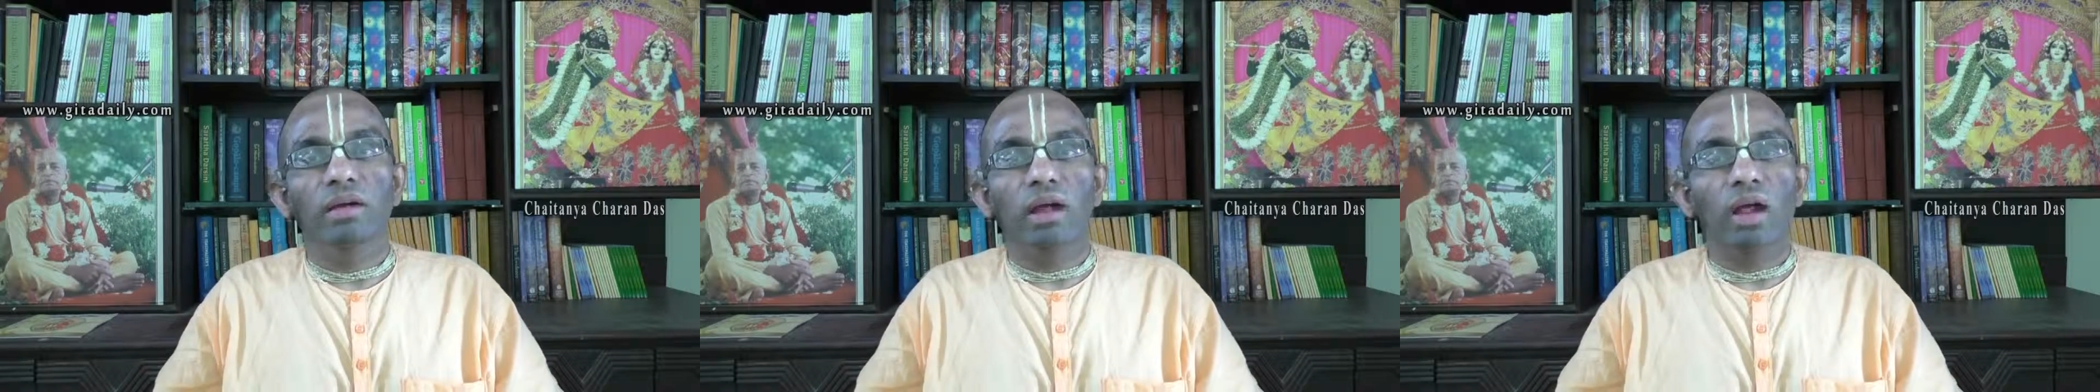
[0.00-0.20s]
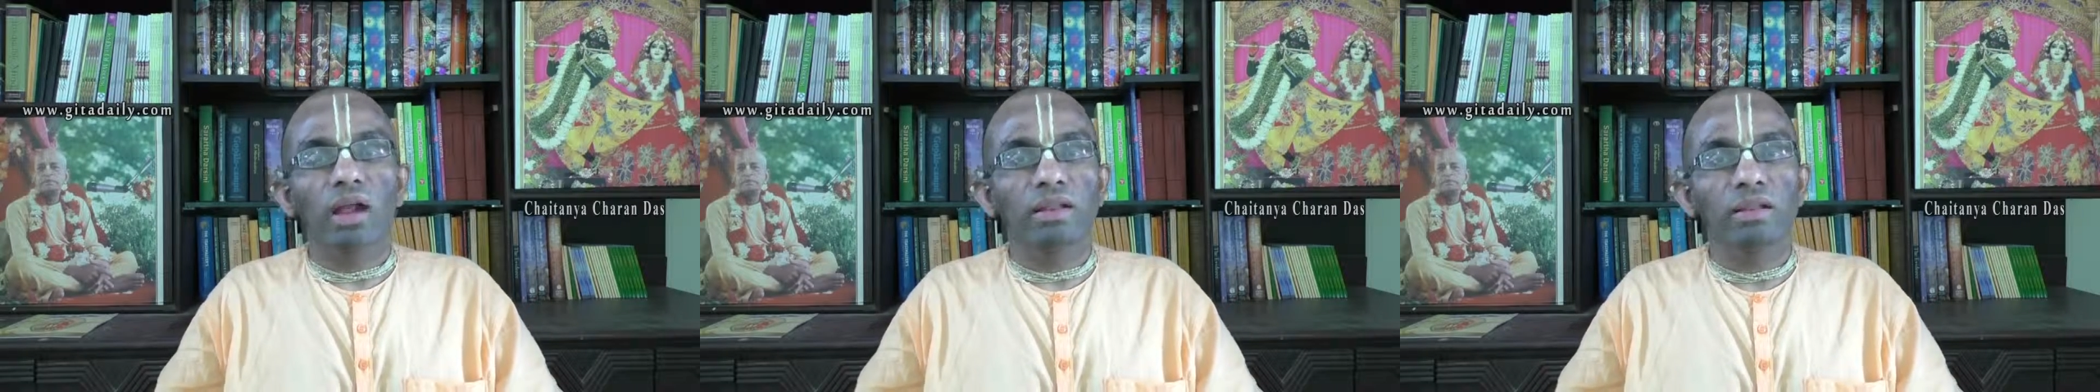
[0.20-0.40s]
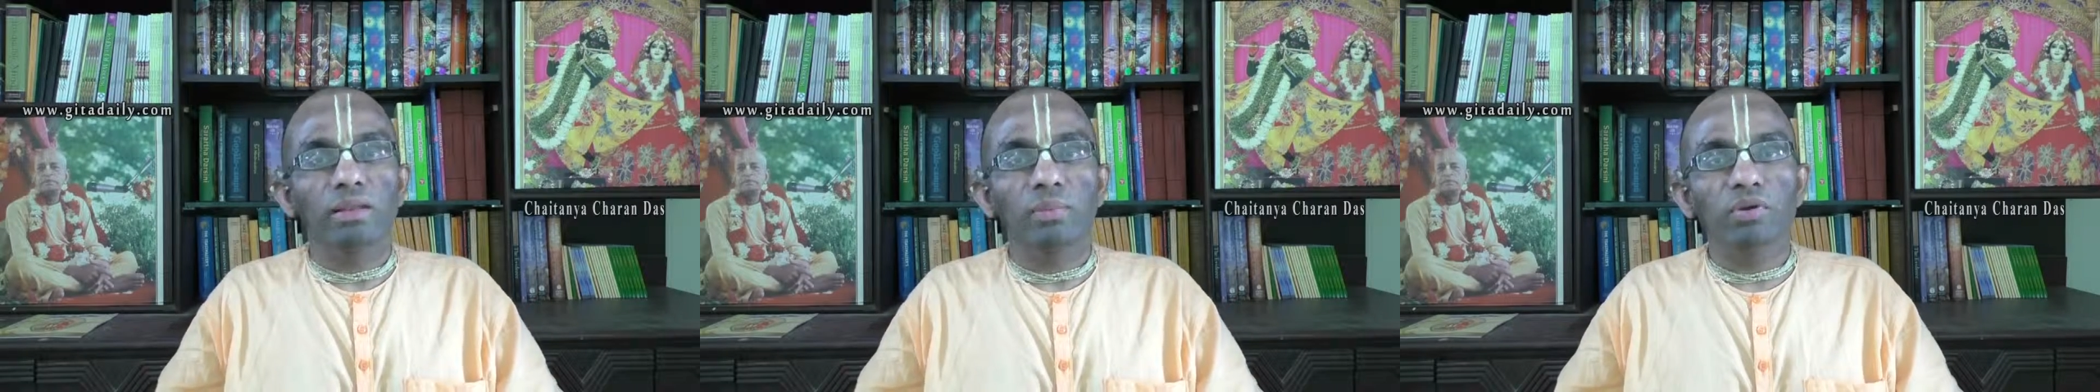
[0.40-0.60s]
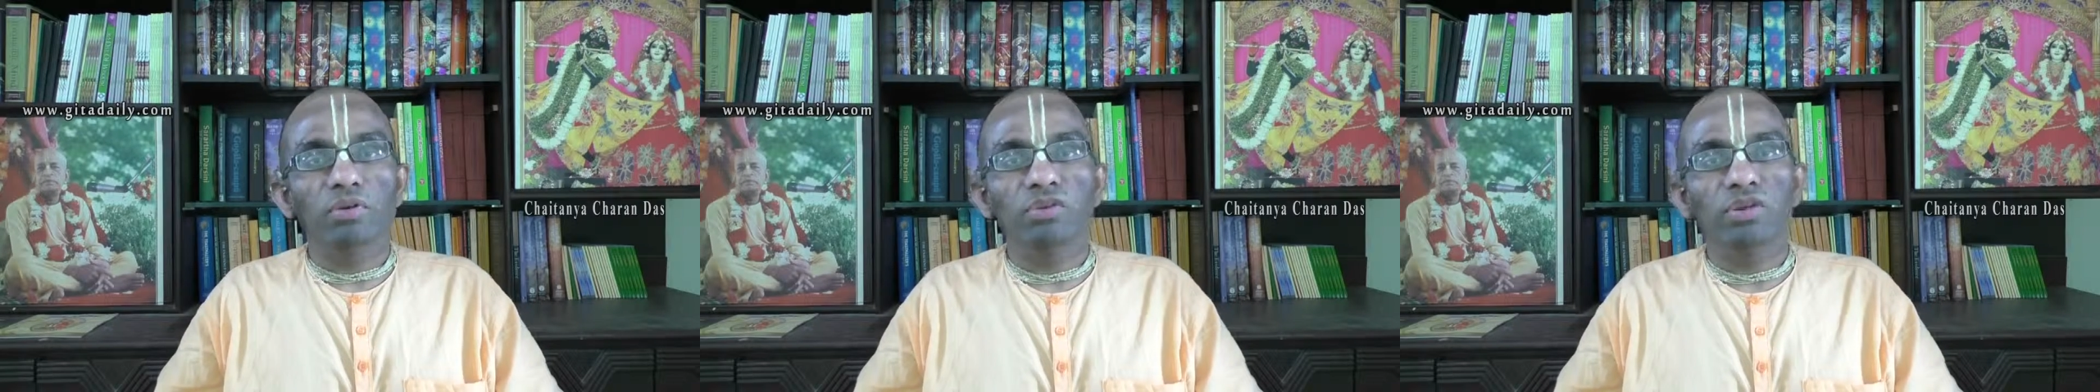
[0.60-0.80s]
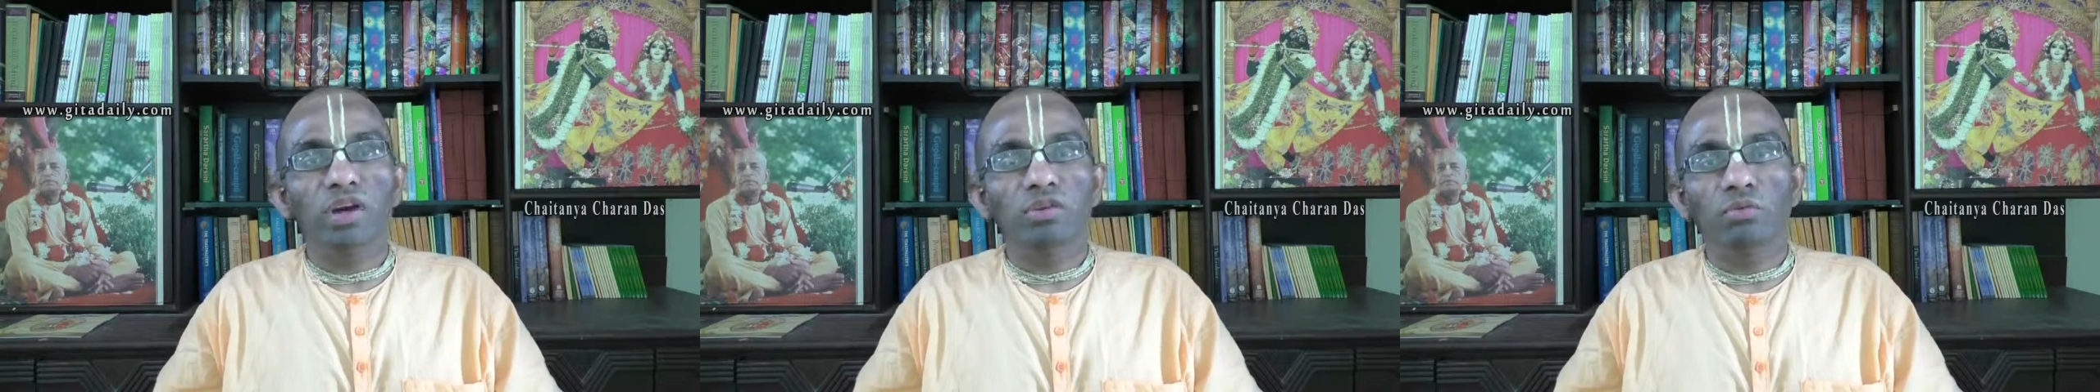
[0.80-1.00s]
and then the
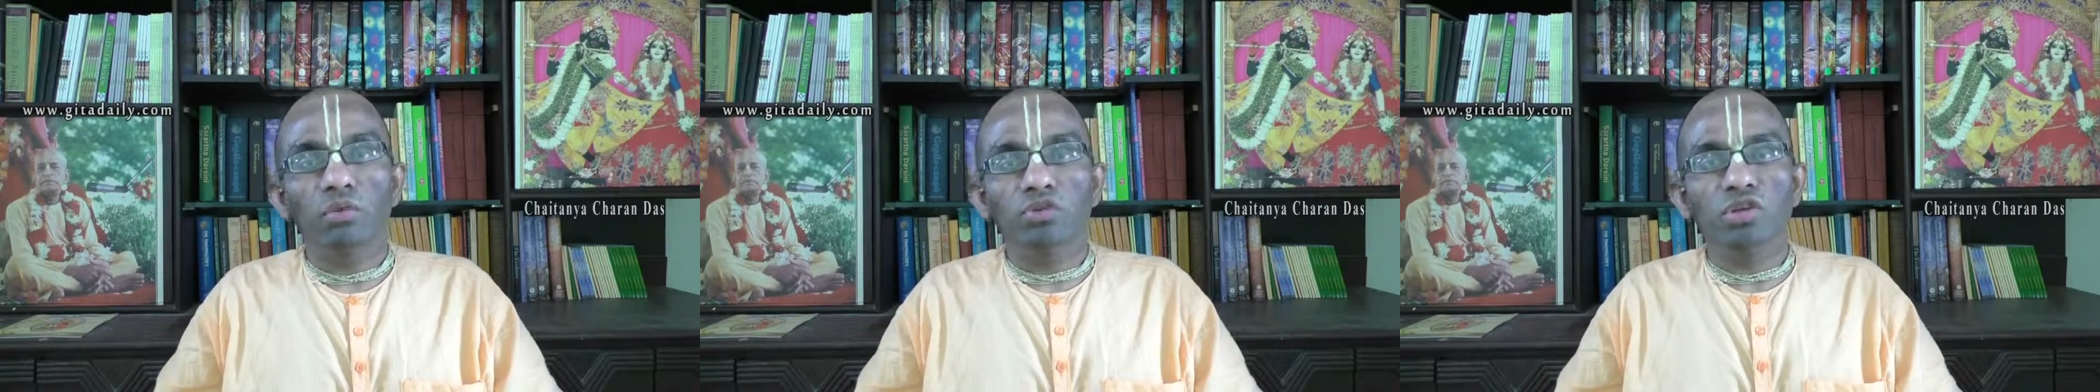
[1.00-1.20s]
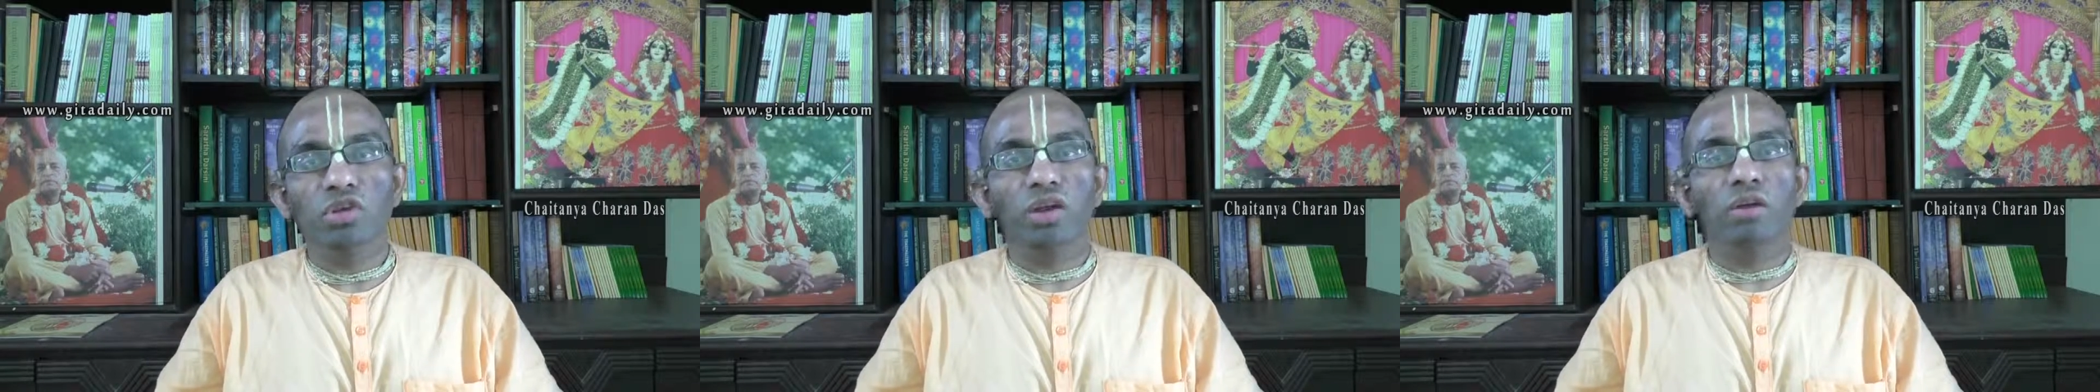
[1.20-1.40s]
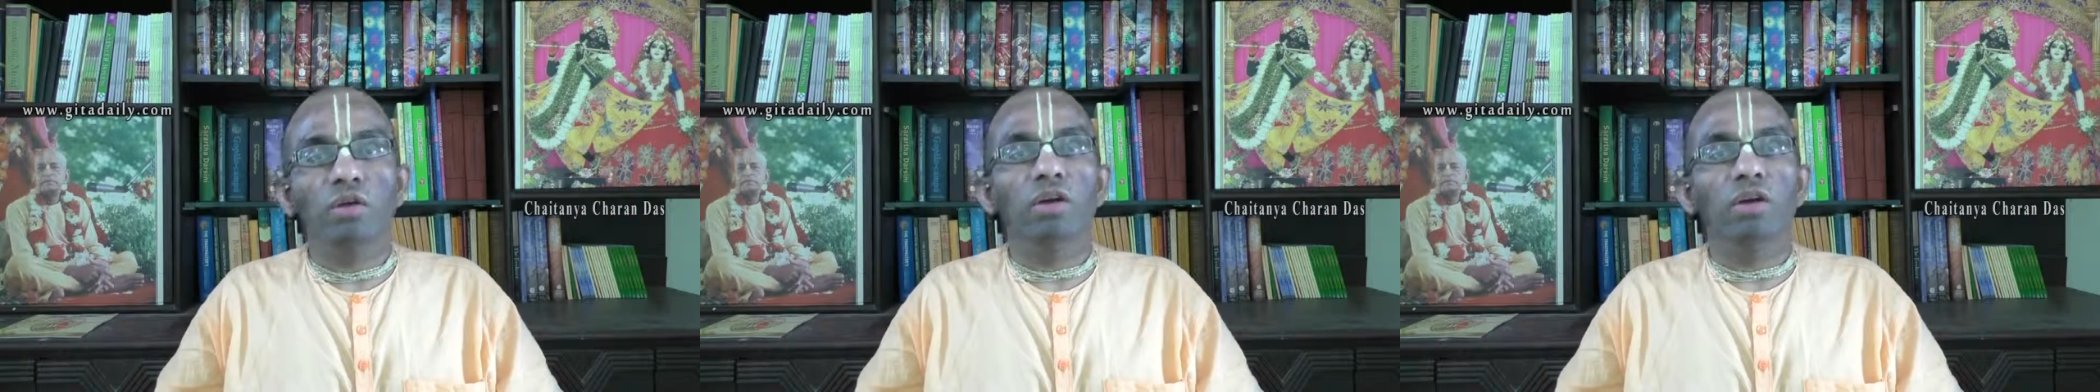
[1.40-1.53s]
person starts watching it,